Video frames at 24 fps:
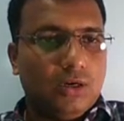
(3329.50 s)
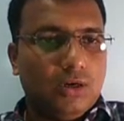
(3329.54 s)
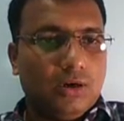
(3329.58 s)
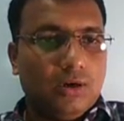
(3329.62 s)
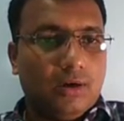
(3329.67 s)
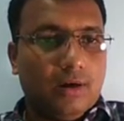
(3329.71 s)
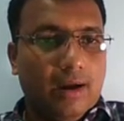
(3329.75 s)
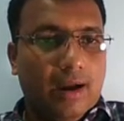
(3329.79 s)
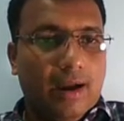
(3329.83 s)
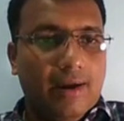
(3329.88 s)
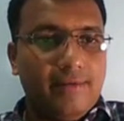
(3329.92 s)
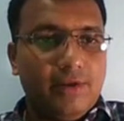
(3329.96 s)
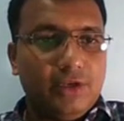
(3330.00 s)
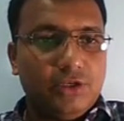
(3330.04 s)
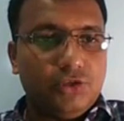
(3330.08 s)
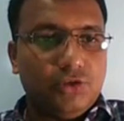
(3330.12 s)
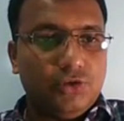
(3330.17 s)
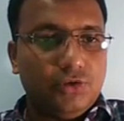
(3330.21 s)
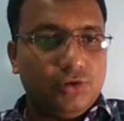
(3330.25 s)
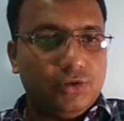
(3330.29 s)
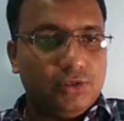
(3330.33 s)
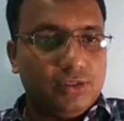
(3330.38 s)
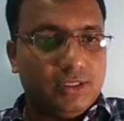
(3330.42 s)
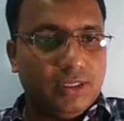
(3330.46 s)

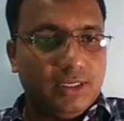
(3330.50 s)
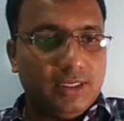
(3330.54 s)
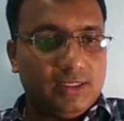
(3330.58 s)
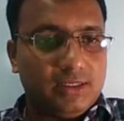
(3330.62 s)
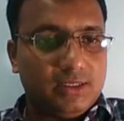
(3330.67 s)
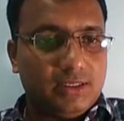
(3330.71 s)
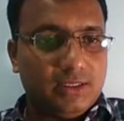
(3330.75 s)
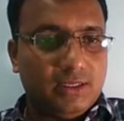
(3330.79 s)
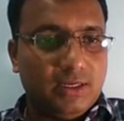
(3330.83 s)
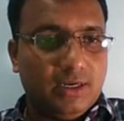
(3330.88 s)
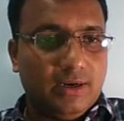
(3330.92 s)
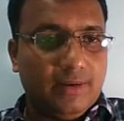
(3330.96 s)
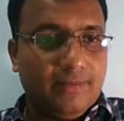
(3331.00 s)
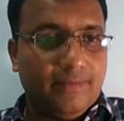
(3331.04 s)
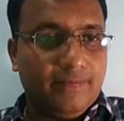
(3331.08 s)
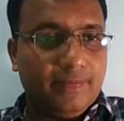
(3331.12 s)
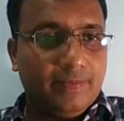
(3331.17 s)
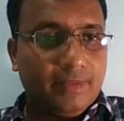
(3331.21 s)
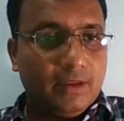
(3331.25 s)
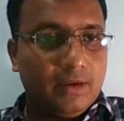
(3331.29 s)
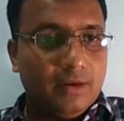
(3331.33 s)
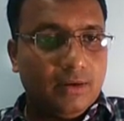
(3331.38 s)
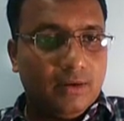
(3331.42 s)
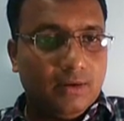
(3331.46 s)
So I will choose
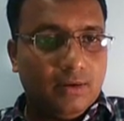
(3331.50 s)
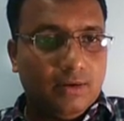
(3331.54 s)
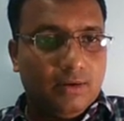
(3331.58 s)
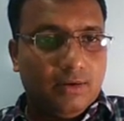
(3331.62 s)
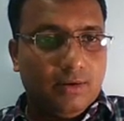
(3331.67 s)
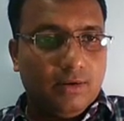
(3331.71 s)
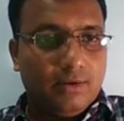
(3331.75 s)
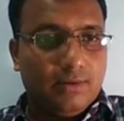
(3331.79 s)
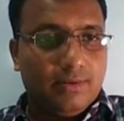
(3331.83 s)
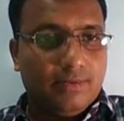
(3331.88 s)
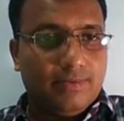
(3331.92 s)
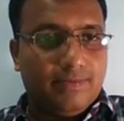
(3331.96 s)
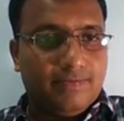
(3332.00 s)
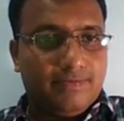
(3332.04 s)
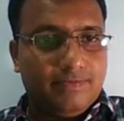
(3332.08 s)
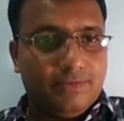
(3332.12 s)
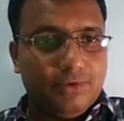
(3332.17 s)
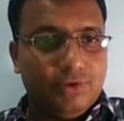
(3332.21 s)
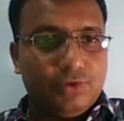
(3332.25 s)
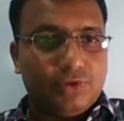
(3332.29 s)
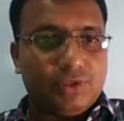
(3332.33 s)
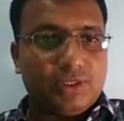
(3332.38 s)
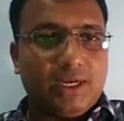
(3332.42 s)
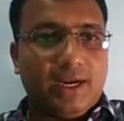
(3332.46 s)
this
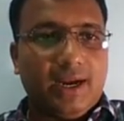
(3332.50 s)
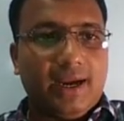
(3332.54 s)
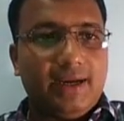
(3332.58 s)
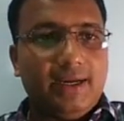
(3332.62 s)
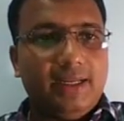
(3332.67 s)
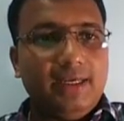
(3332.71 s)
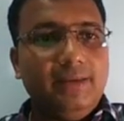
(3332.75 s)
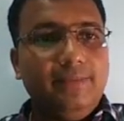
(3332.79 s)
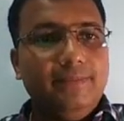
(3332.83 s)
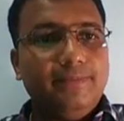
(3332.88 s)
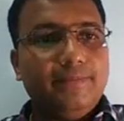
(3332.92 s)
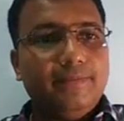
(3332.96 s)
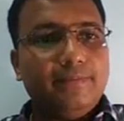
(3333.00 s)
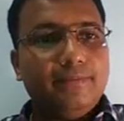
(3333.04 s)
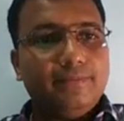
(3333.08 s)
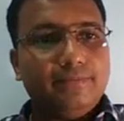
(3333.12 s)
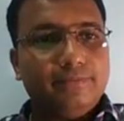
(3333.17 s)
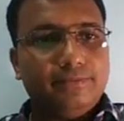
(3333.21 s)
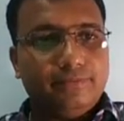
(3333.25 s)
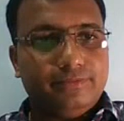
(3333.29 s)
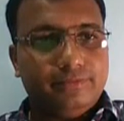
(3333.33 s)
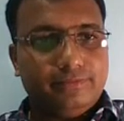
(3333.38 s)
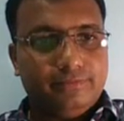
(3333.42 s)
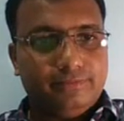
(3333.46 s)
user
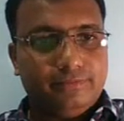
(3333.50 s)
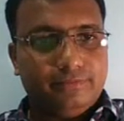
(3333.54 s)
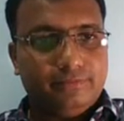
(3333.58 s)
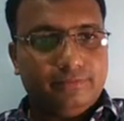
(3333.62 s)
ID,